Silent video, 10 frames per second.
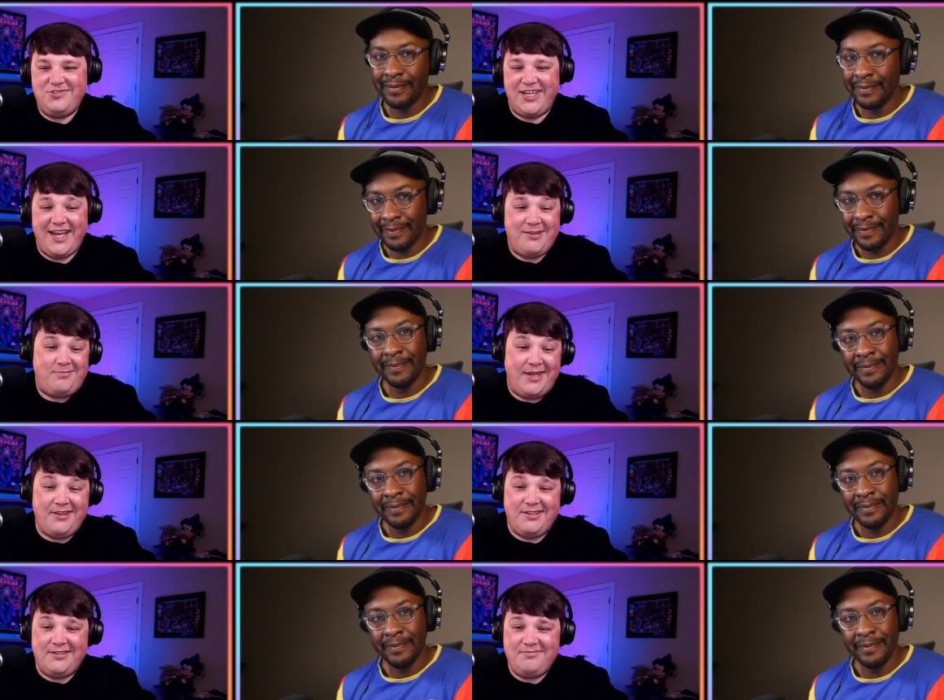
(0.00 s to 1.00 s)
Speaker 1: check out
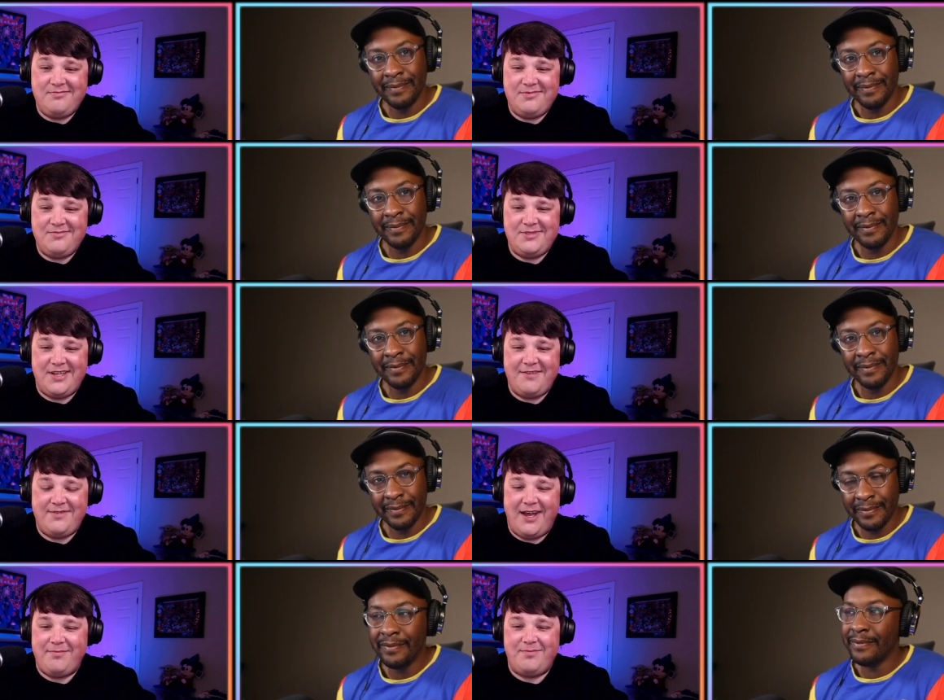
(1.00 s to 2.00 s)
my other
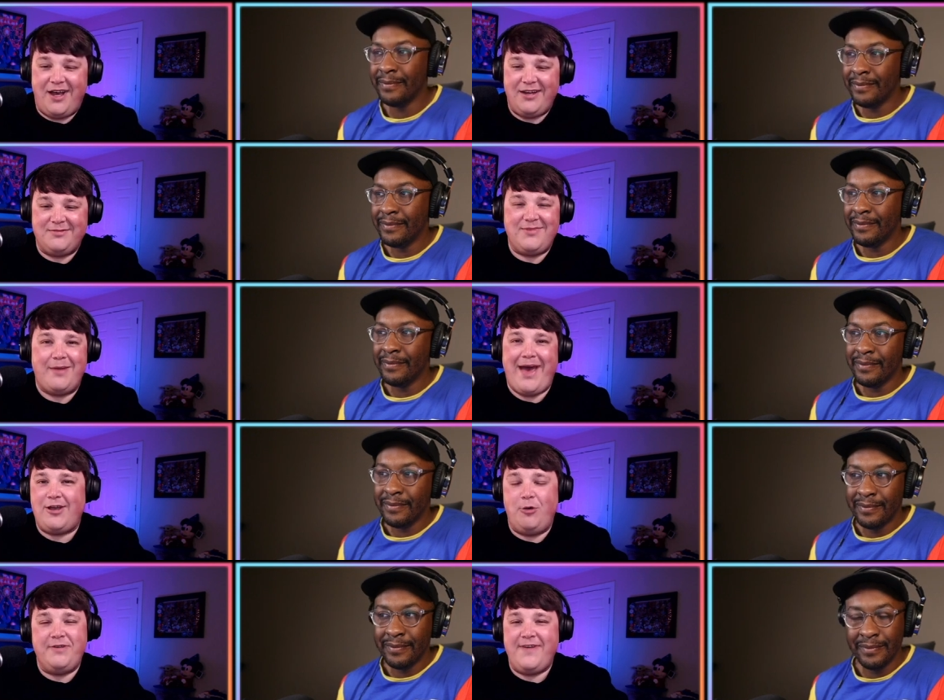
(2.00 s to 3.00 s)
stuff. I'm on I'm
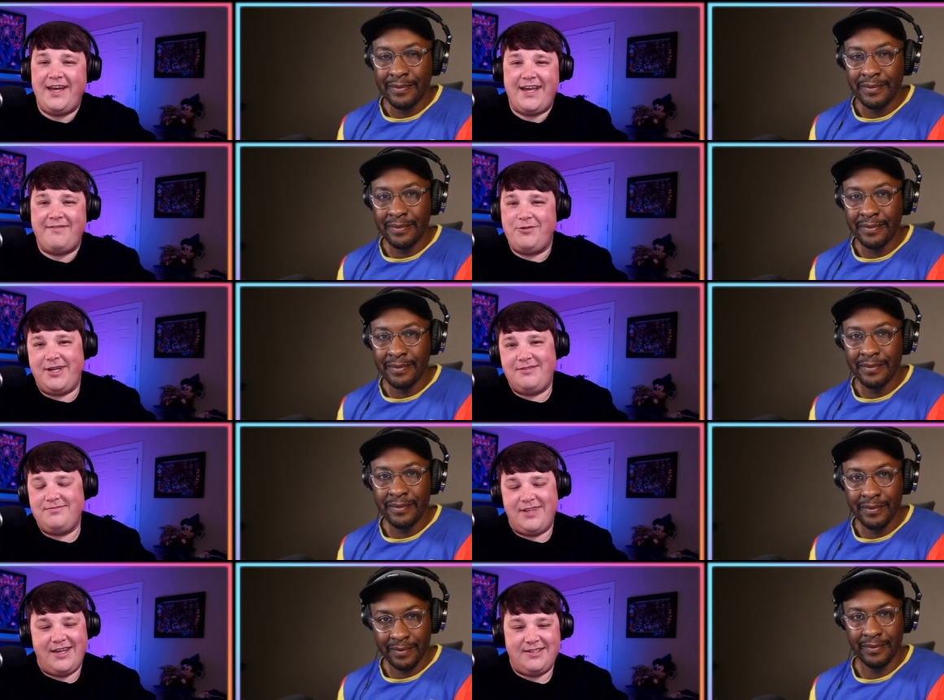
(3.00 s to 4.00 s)
at Colby Fayock everywhere,
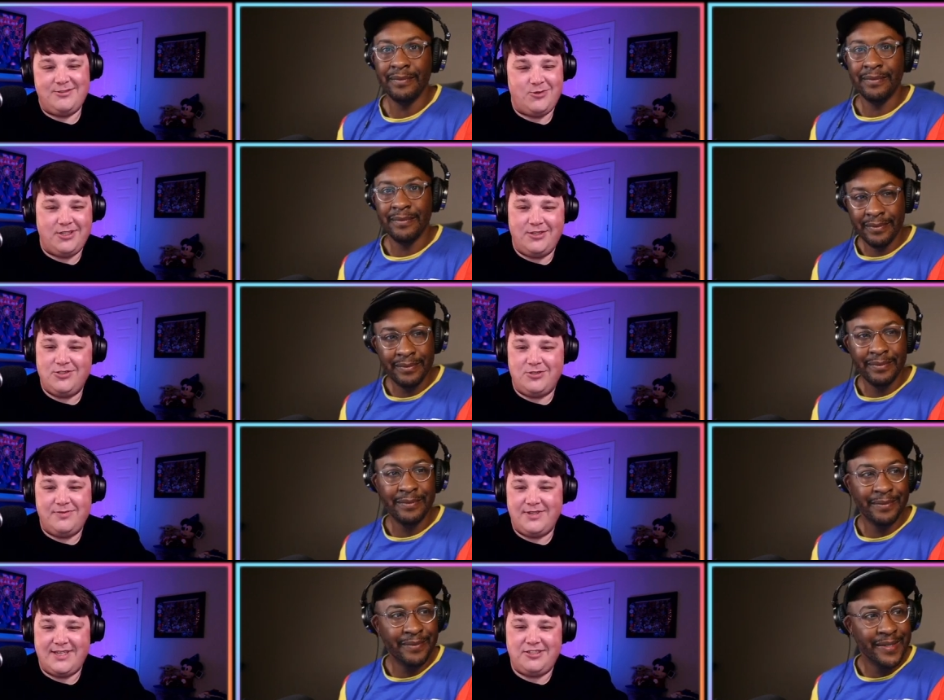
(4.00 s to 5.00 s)
uh, Twitter,
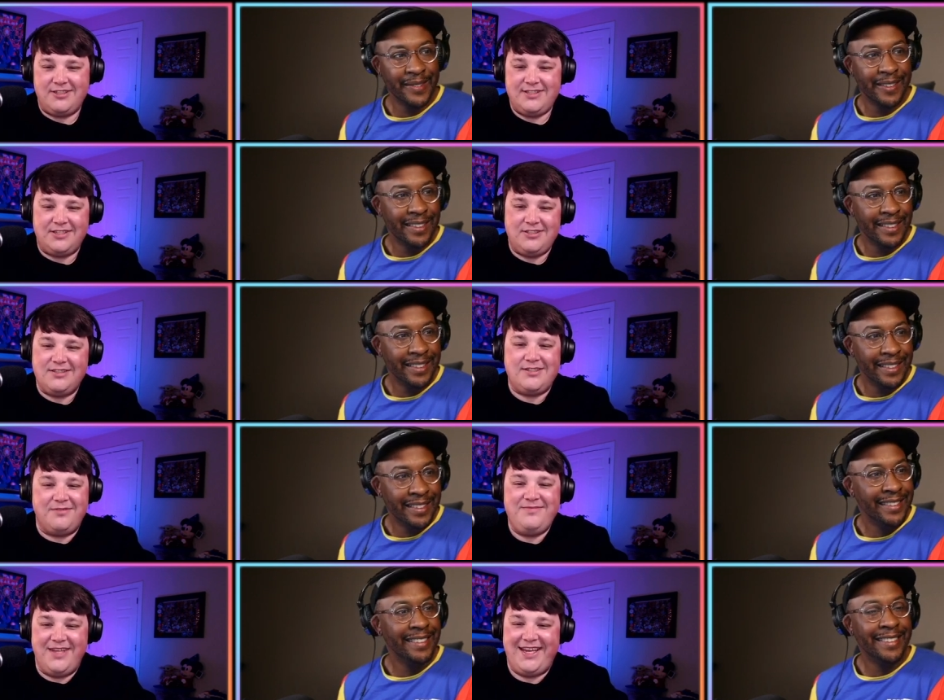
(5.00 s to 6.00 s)
YouTube, etc., etc.
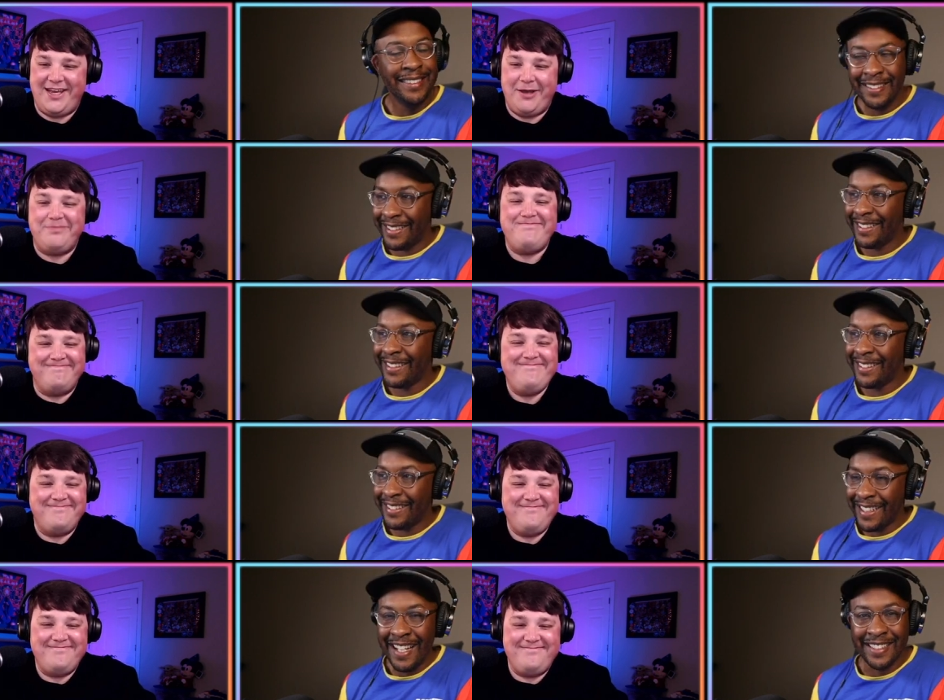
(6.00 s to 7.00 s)
So
Speaker 2: and GitHub.
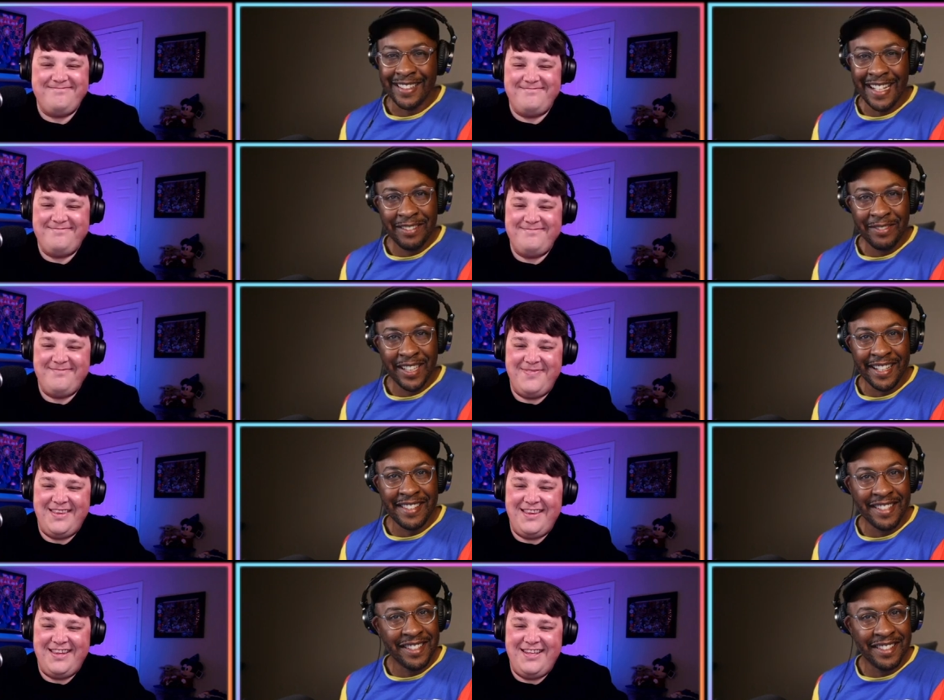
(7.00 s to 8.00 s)
Nice, nice for the
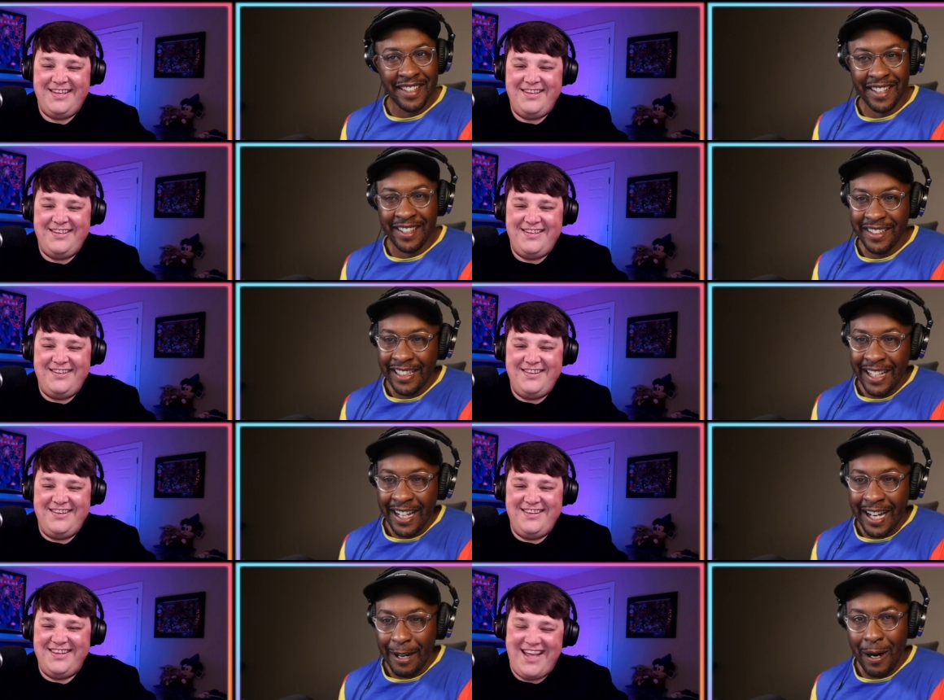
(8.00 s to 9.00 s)
consistency.
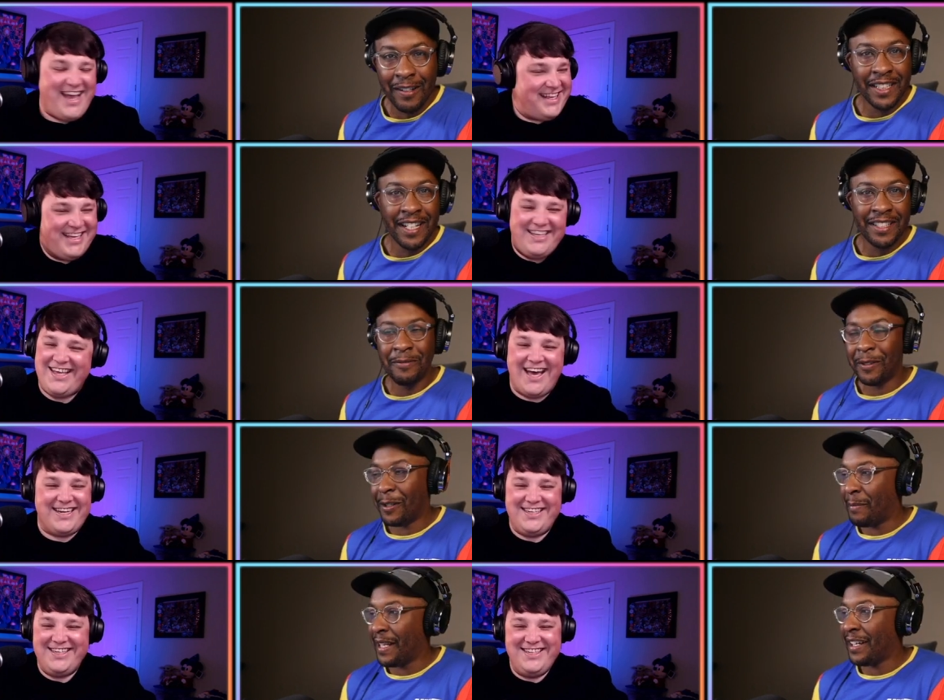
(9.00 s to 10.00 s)
Uh, apologize for
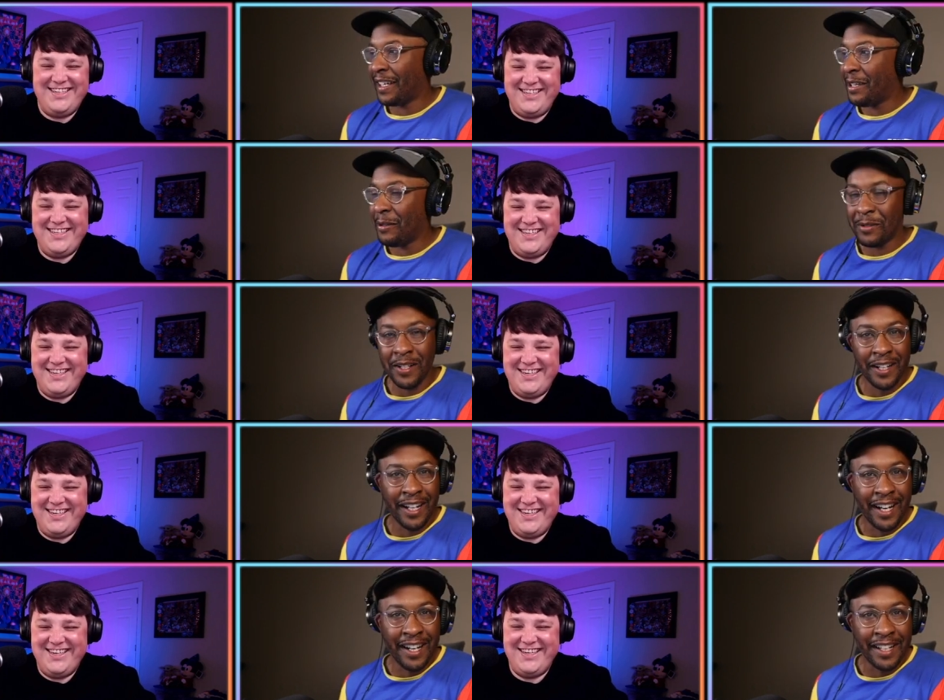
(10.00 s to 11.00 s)
Gotta. bdougie, who's on
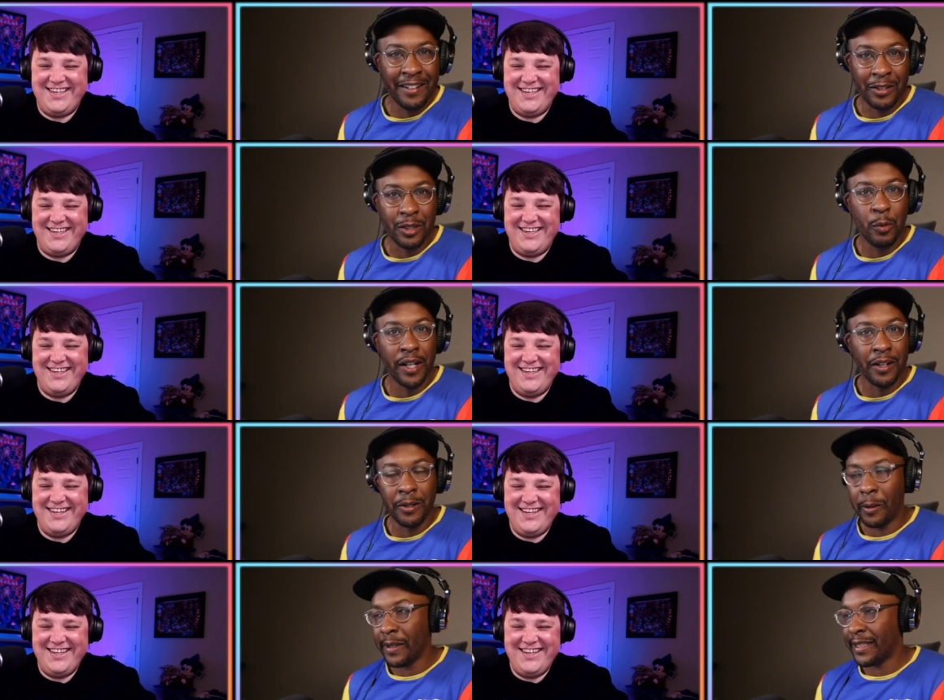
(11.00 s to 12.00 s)
uh, on Twitter, who always